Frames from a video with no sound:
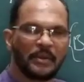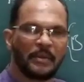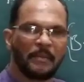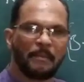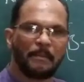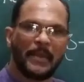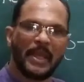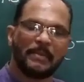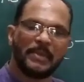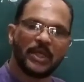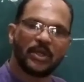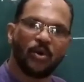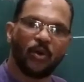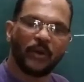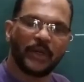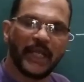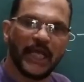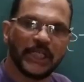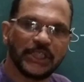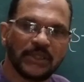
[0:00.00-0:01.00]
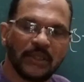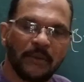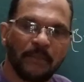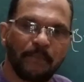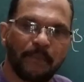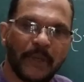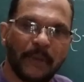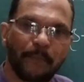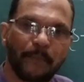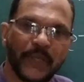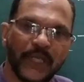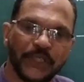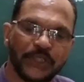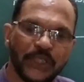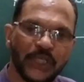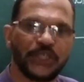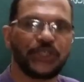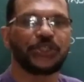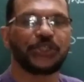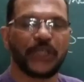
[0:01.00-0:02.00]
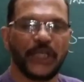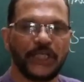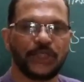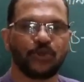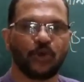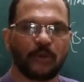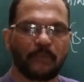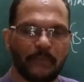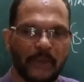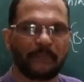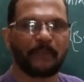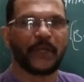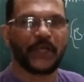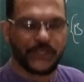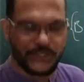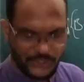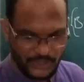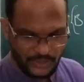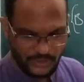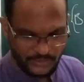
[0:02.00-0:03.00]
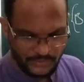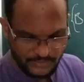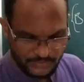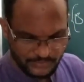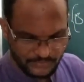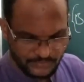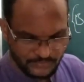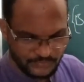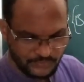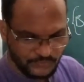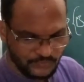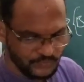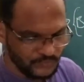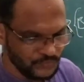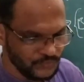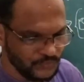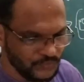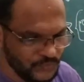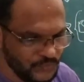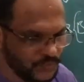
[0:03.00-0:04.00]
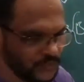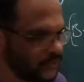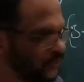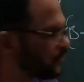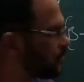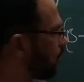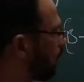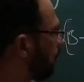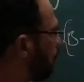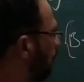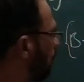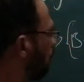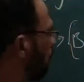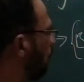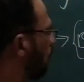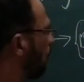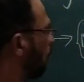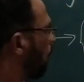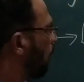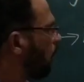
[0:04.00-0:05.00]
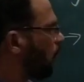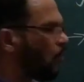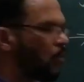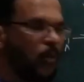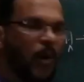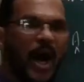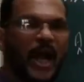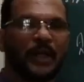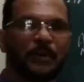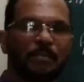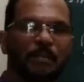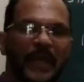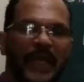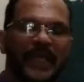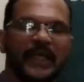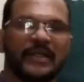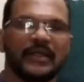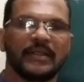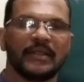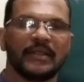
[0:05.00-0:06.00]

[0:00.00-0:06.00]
may be called as preparatory state or preparation. So, what make